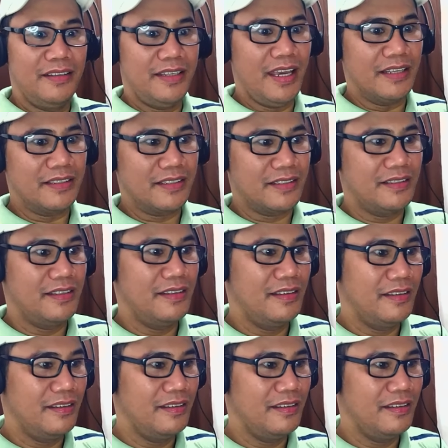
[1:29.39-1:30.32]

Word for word: Yes.